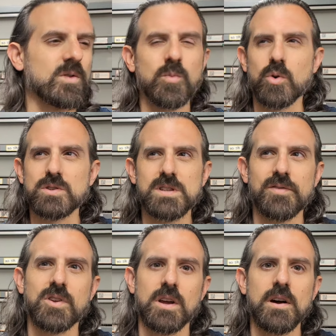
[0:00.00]
have more
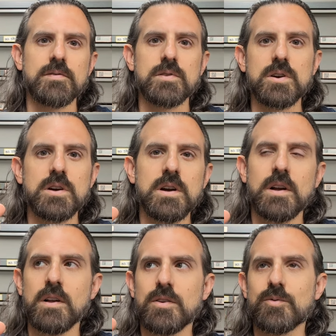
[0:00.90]
stuff to cover
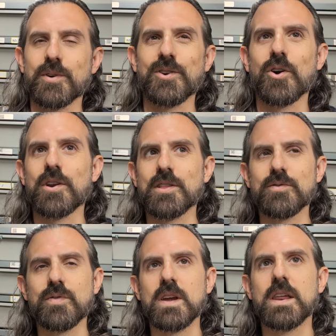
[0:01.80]
regarding the
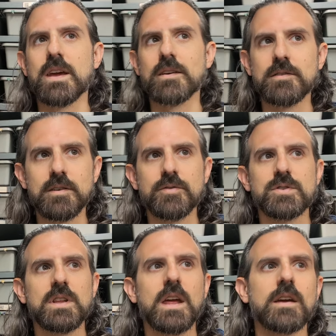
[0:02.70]
feeding of
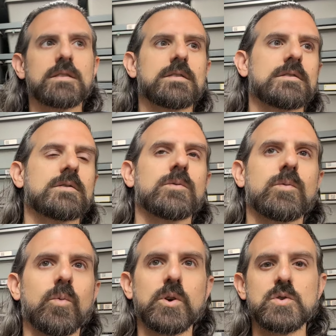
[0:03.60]
snakes and
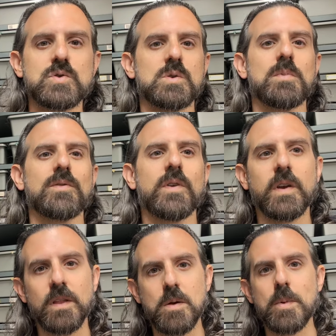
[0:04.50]
what you should be
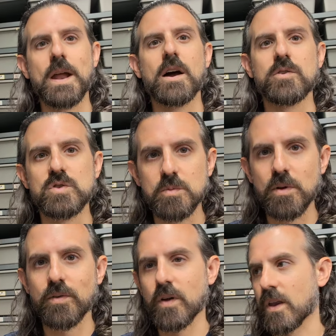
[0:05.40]
feeding them and how you should
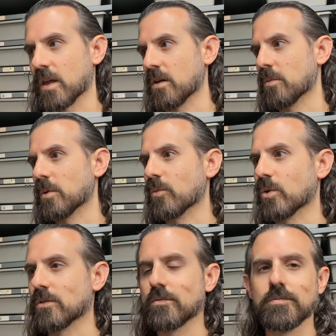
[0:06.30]
be feeding them and
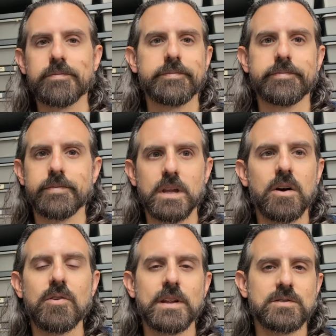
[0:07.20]
what
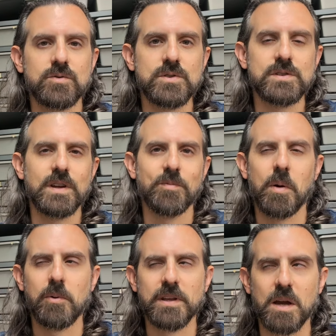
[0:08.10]
all that sort of stuff. But
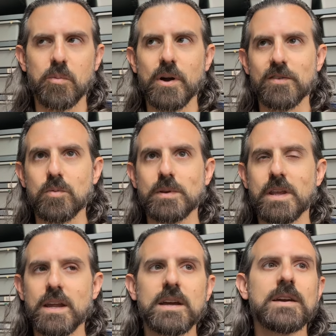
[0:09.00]
I want to take a break from it
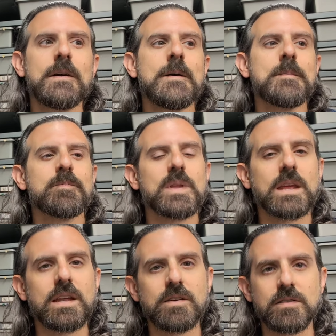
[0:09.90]
today and
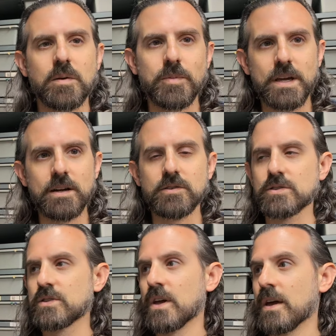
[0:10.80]
get into something else.